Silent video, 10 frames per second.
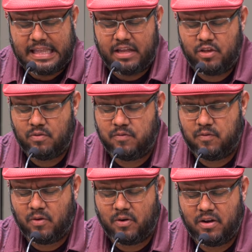Thank you
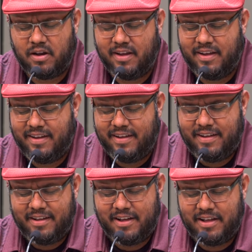for
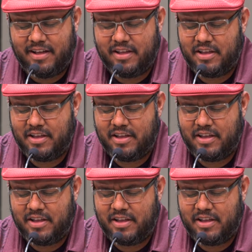uh,